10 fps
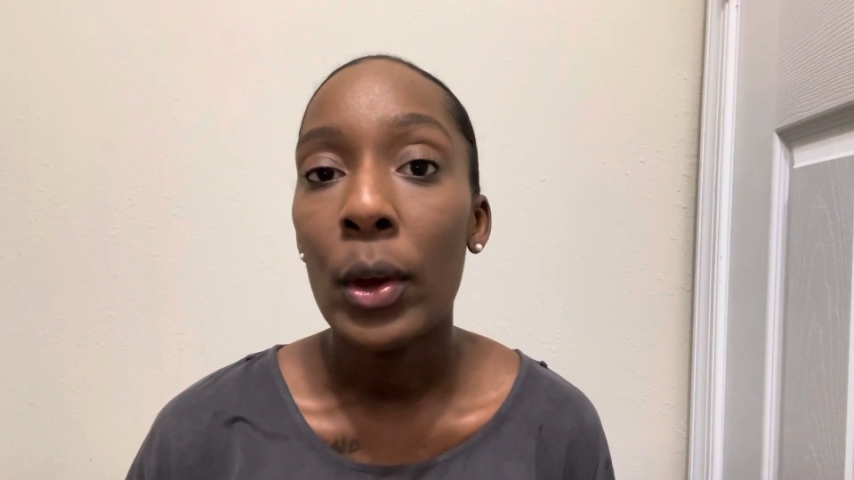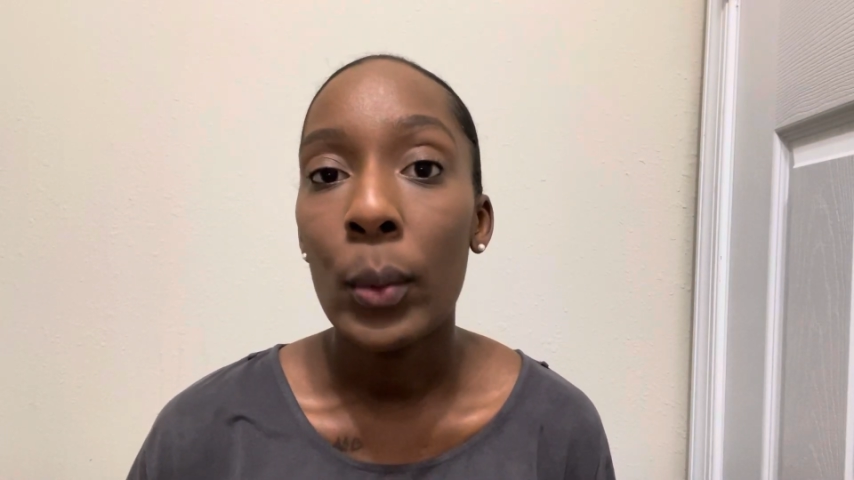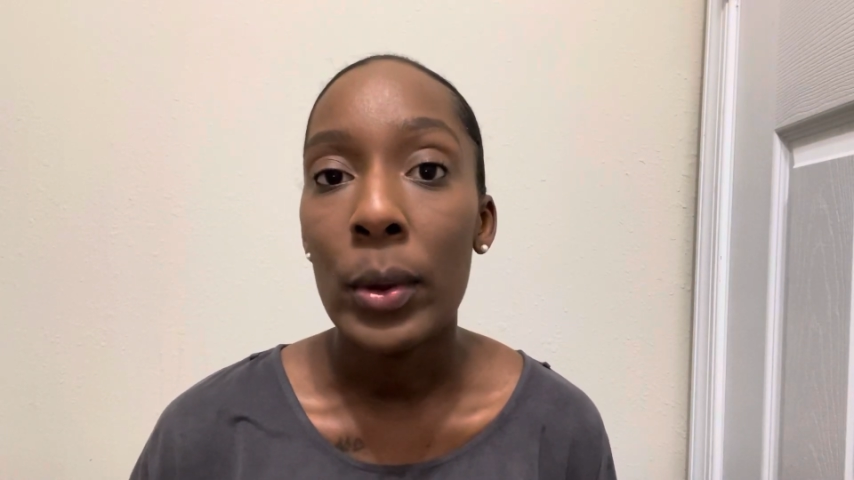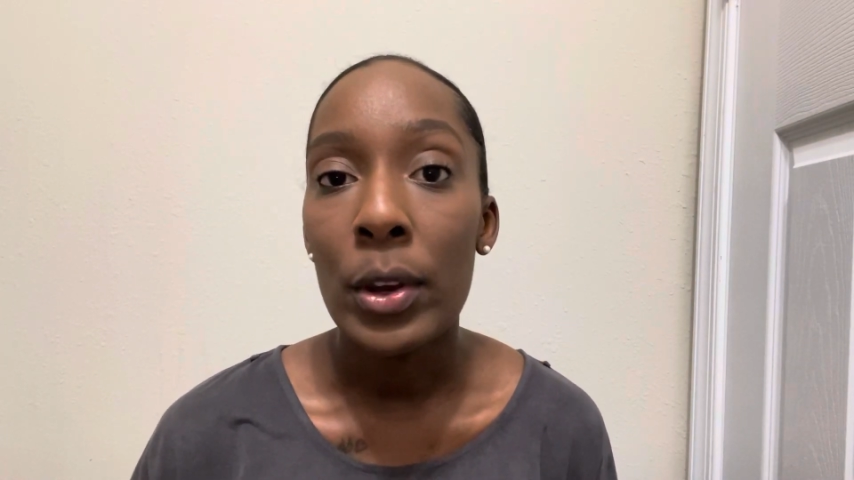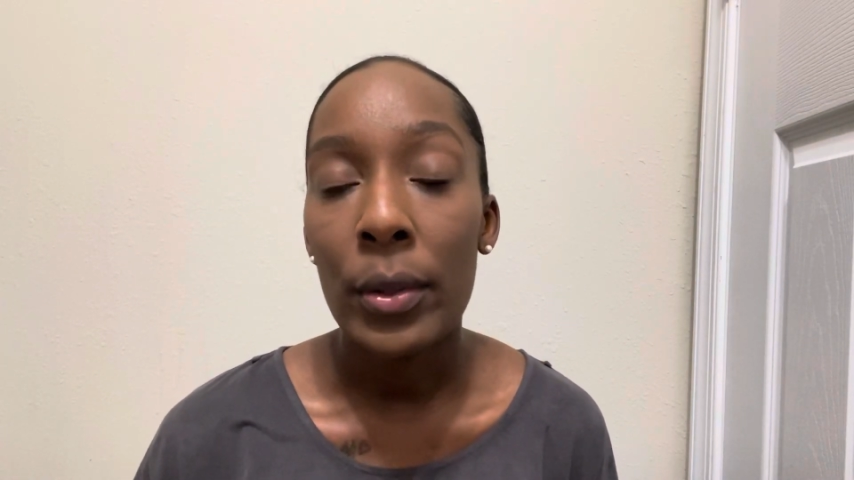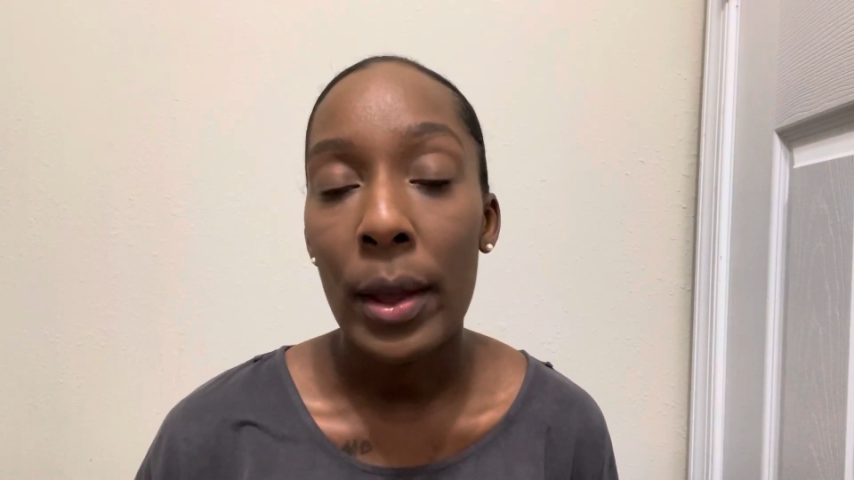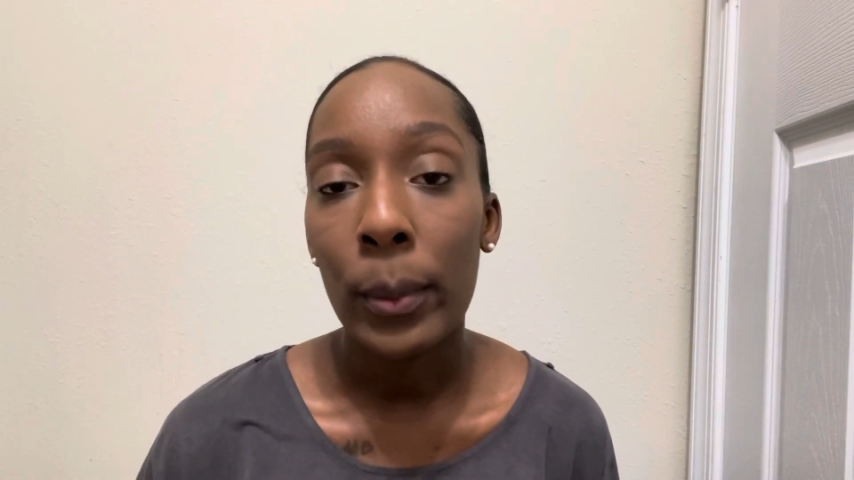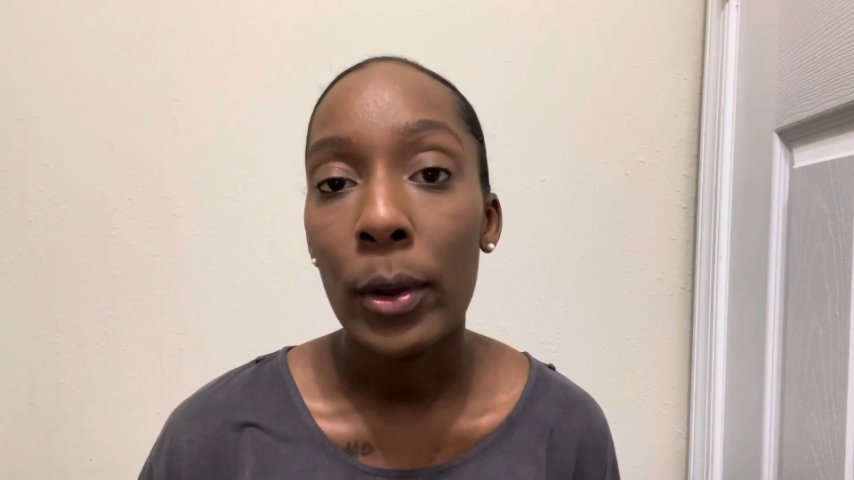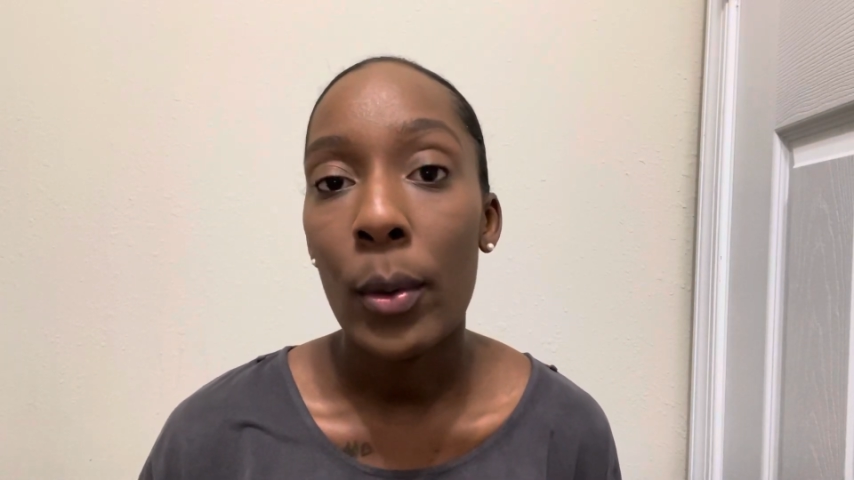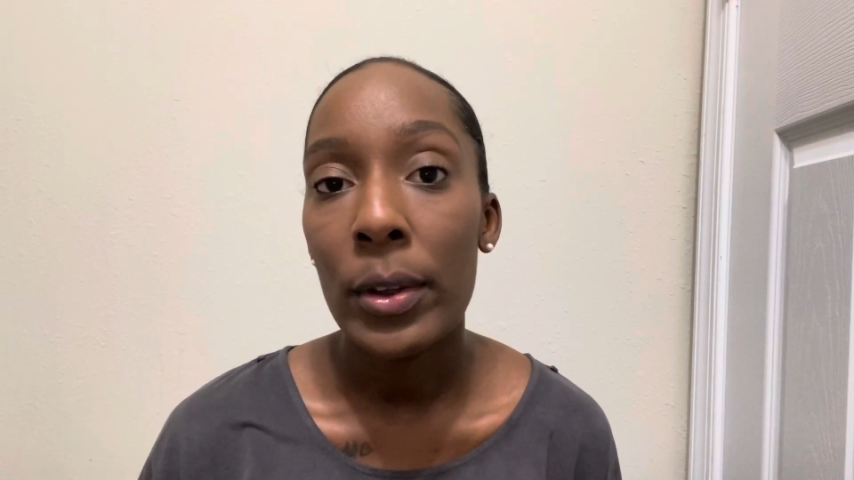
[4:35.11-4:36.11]
we know that we're
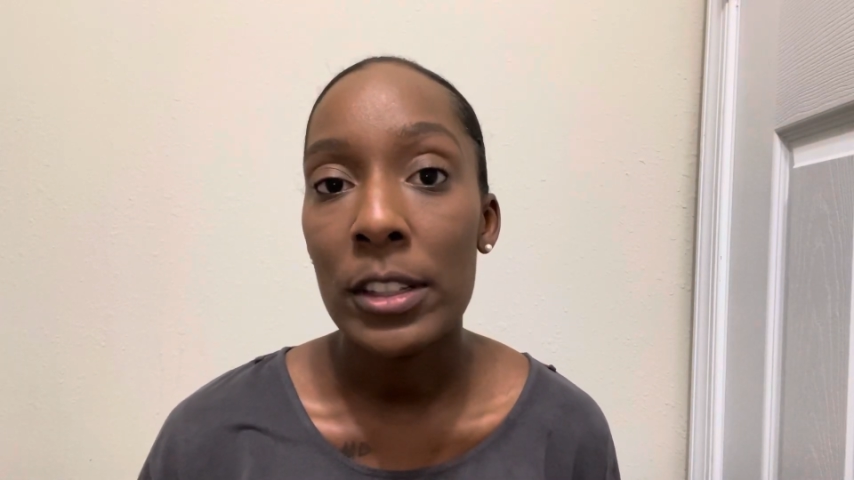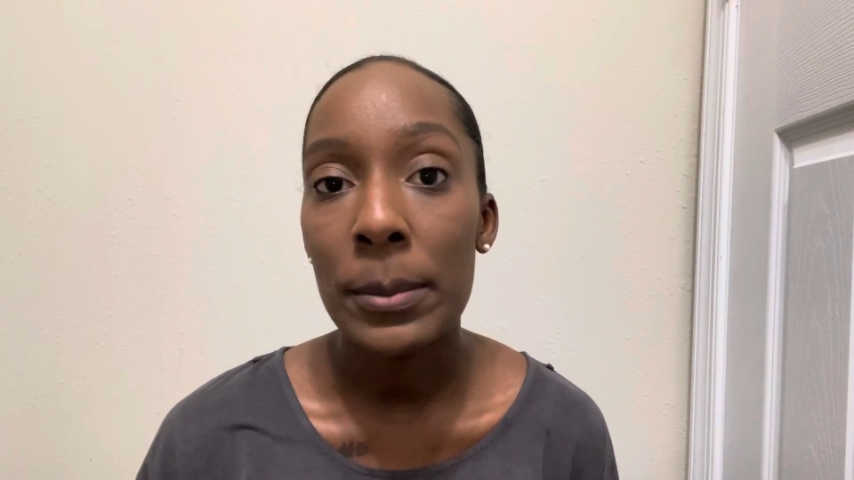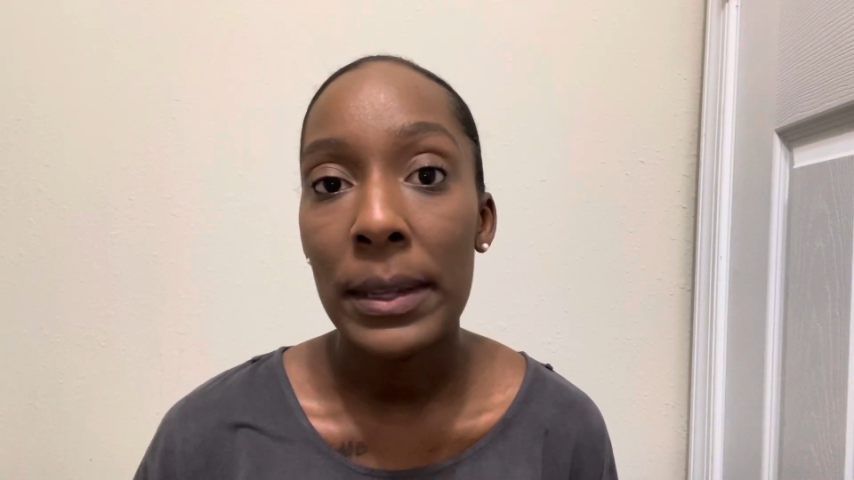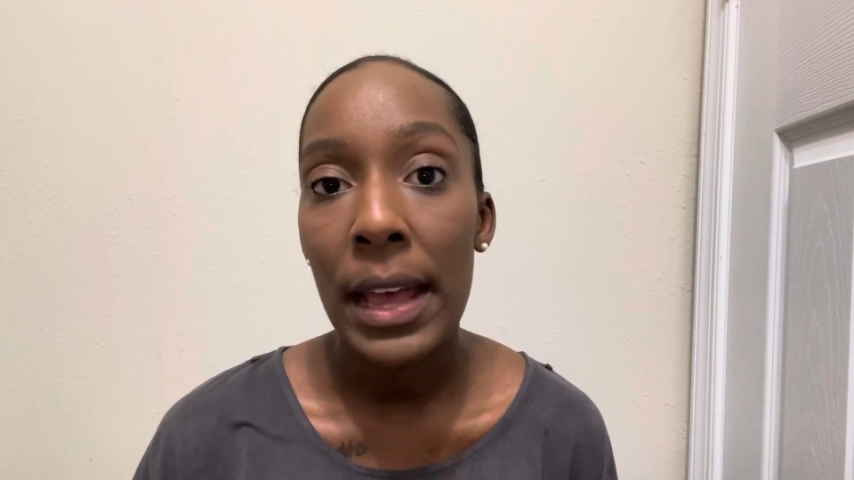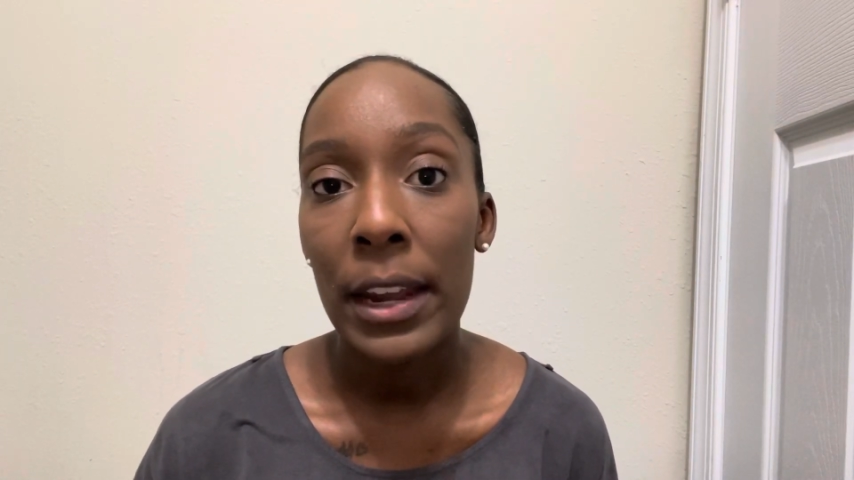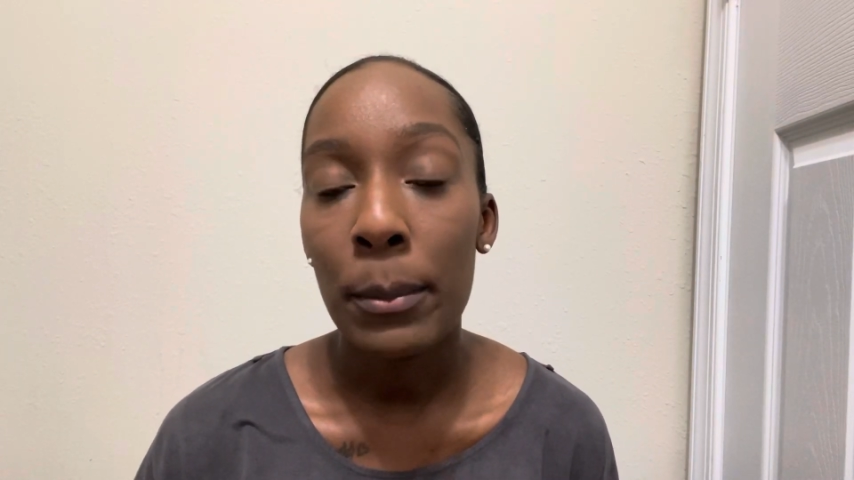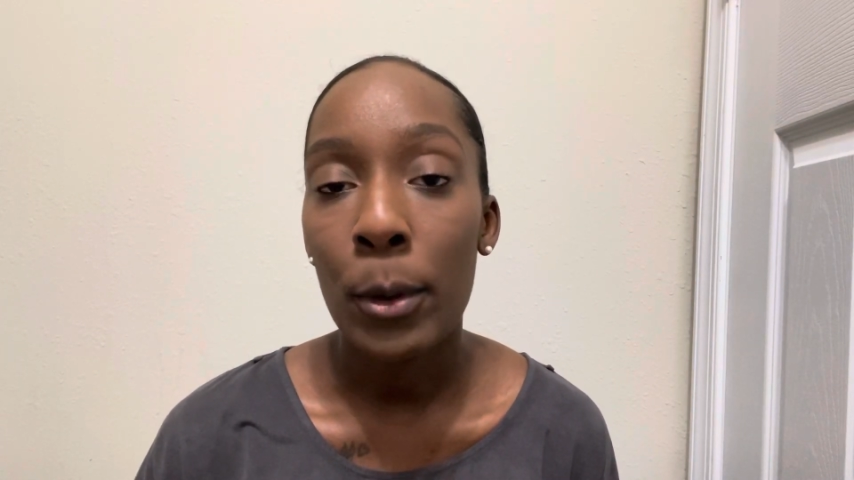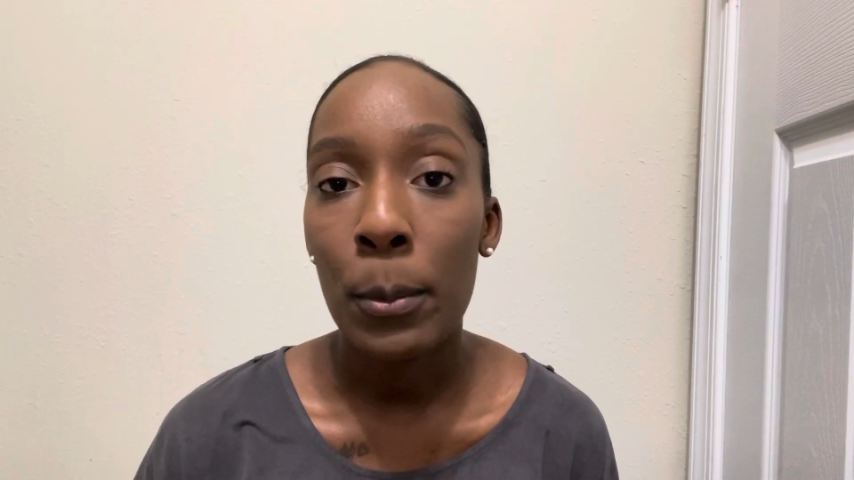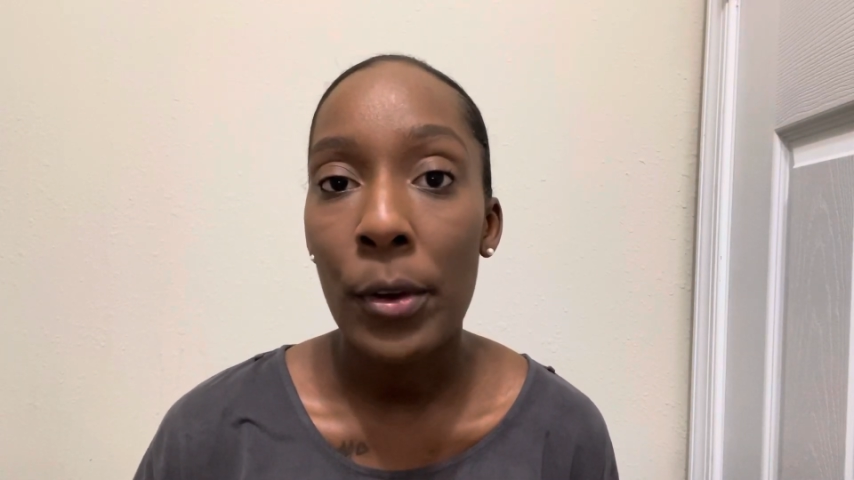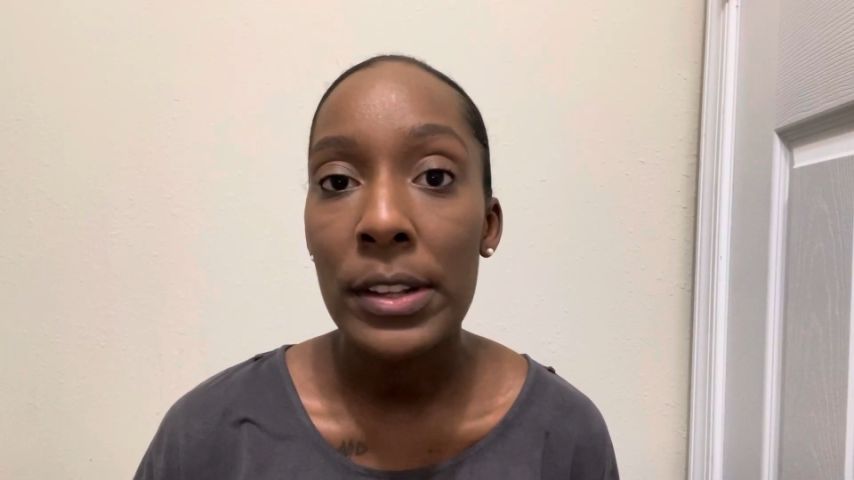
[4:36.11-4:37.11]
going to be adding more
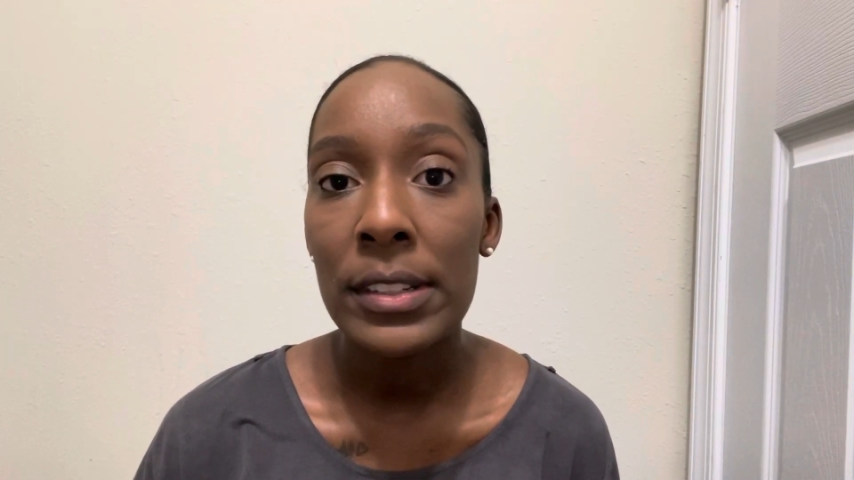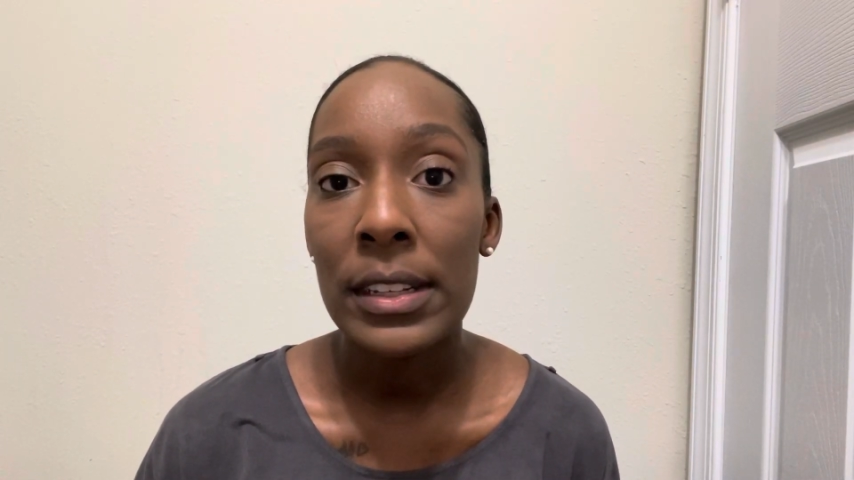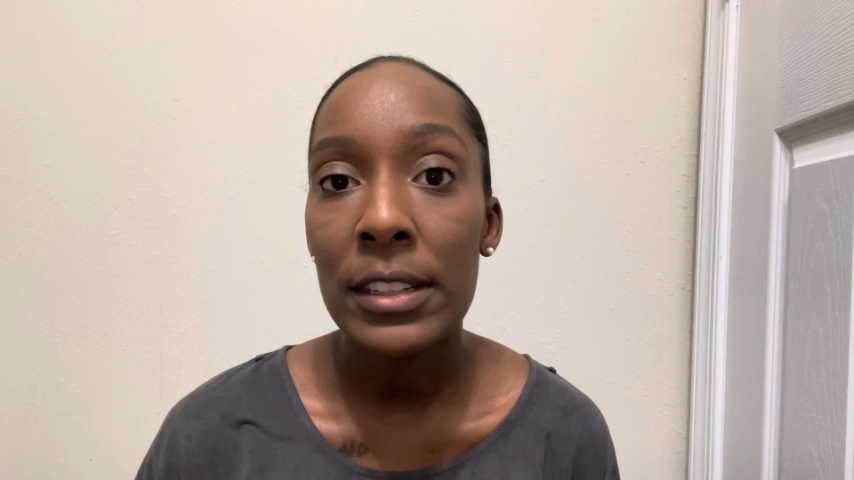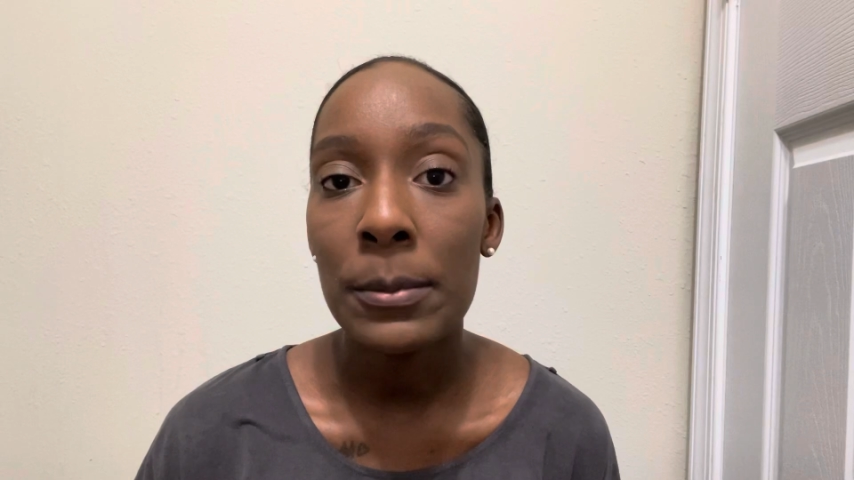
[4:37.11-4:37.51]
braces,